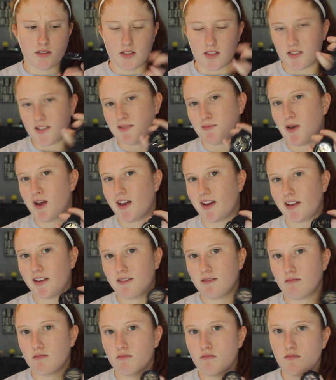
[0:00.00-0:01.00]
This is my
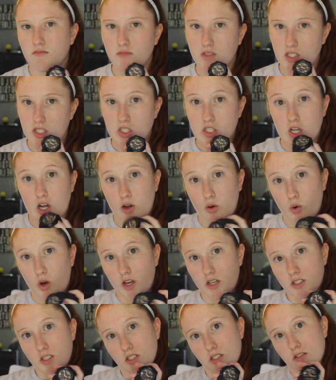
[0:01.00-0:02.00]
G-Shock
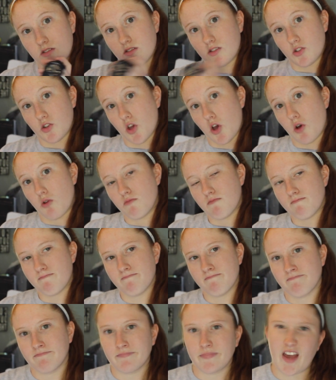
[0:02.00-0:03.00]
watch, so
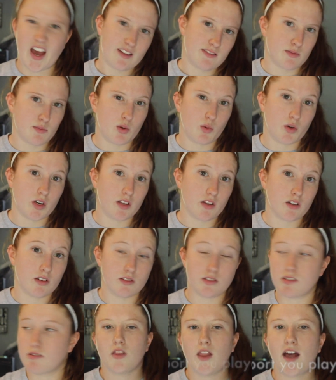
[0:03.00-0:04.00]
have to be one of those.